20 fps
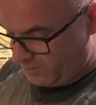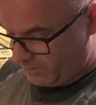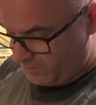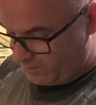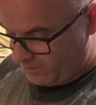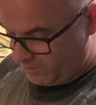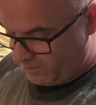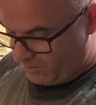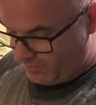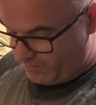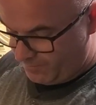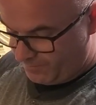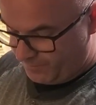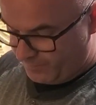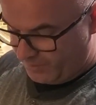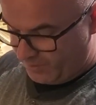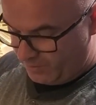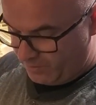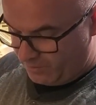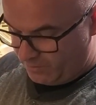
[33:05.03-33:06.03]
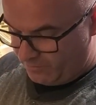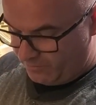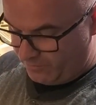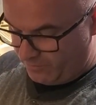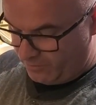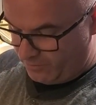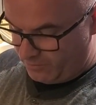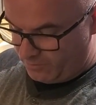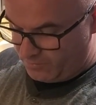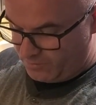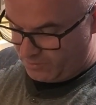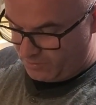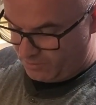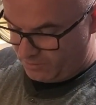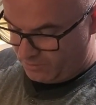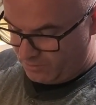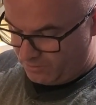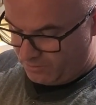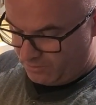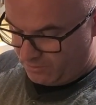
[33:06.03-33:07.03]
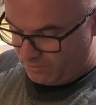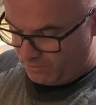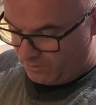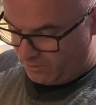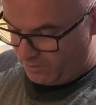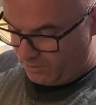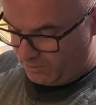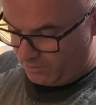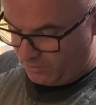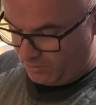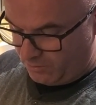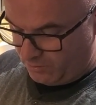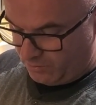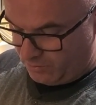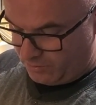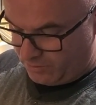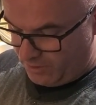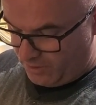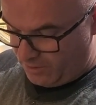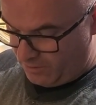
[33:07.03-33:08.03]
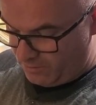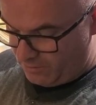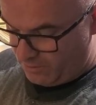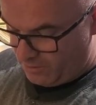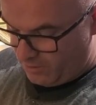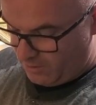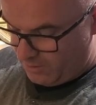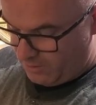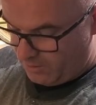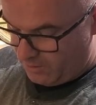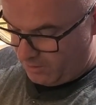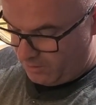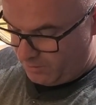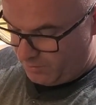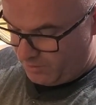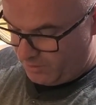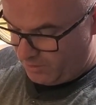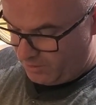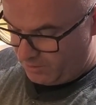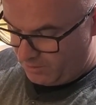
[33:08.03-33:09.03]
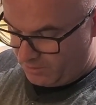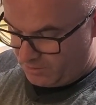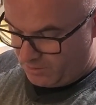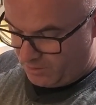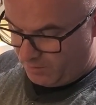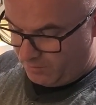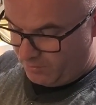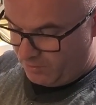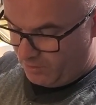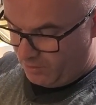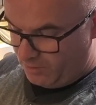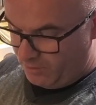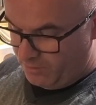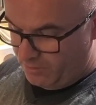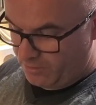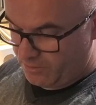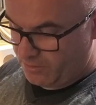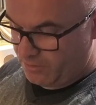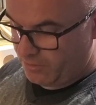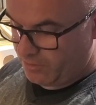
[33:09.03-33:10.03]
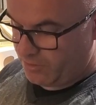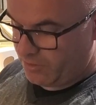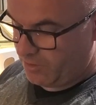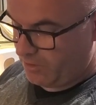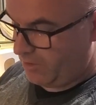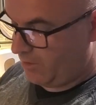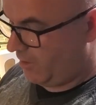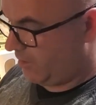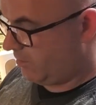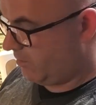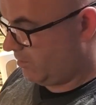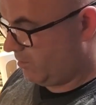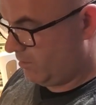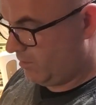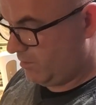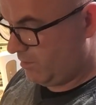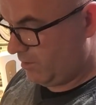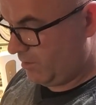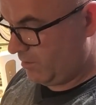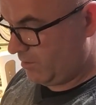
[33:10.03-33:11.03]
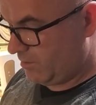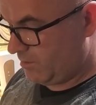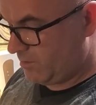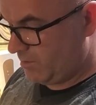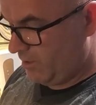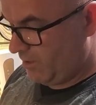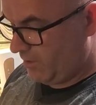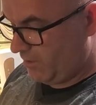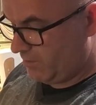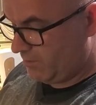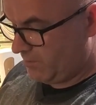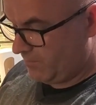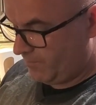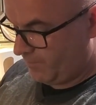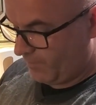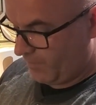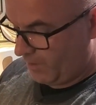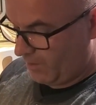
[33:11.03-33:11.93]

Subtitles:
it firms and cools down, it'll be at the same color as you see on the sides.